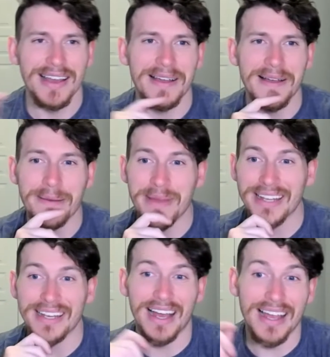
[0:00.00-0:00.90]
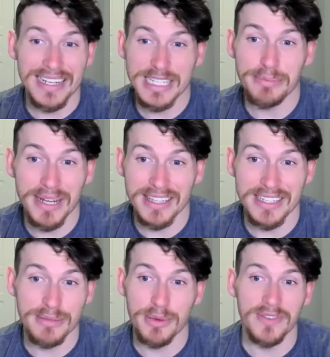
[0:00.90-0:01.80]
Um, and I expect
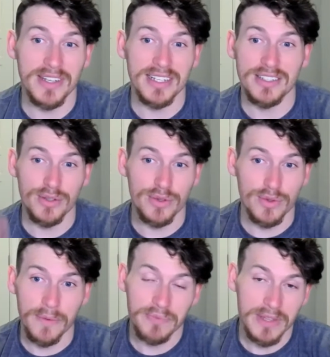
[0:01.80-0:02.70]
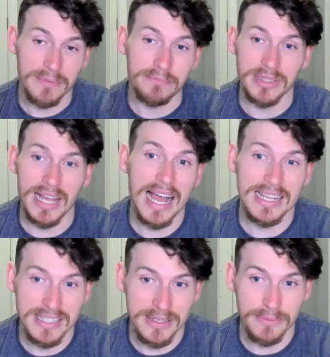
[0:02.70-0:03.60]
this movie to
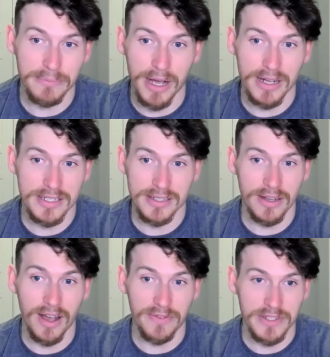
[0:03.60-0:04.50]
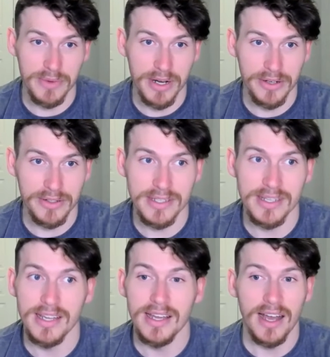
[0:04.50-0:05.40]
blast box office records.